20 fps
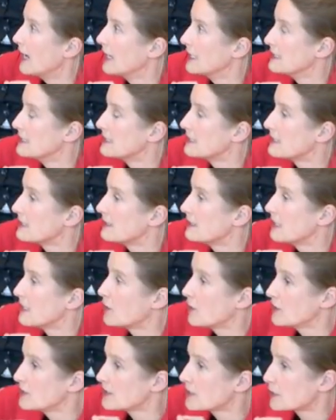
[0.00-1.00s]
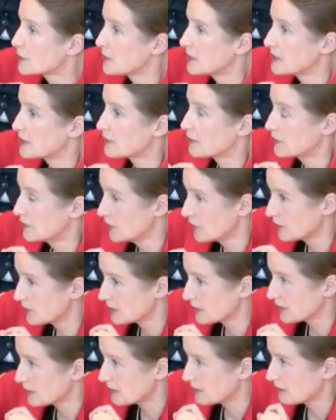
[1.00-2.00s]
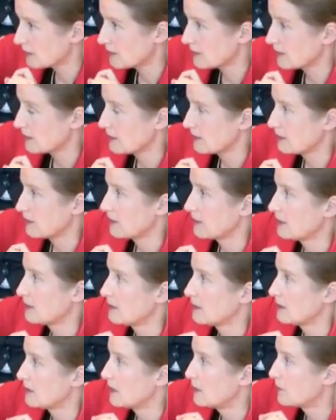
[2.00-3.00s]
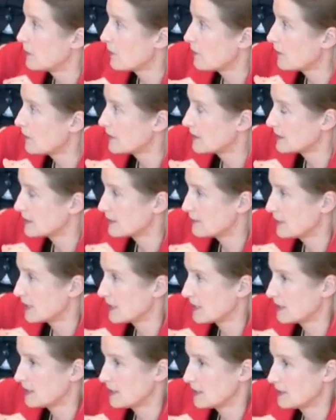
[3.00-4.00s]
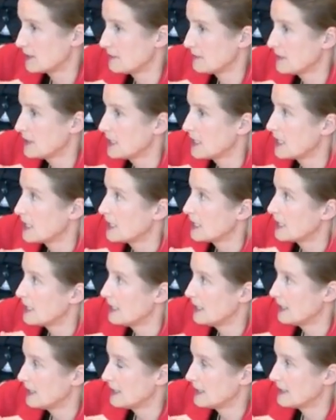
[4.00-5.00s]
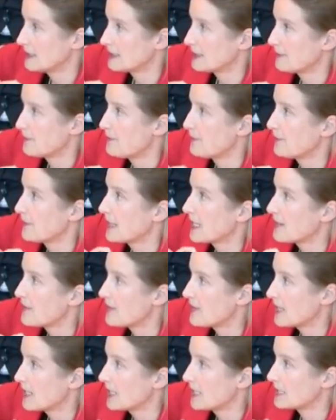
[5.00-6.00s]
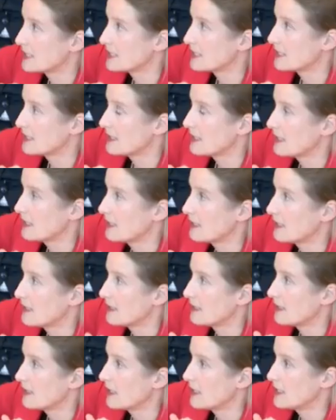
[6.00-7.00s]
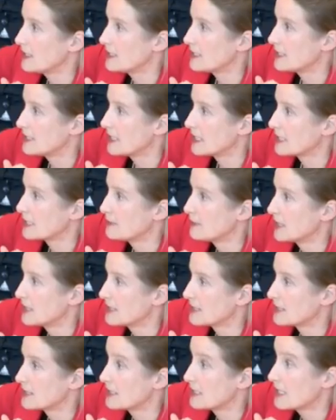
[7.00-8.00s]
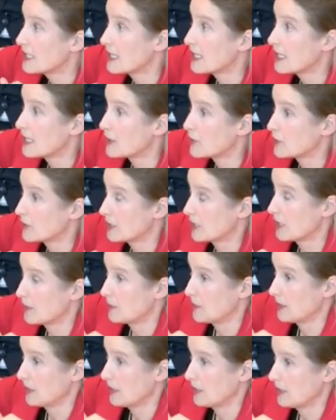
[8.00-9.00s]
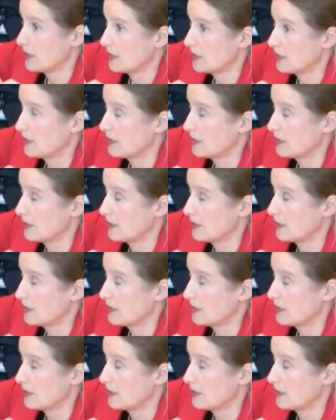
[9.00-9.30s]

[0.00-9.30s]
And the consequence of not employing this mechanism is that a six months delay could happen.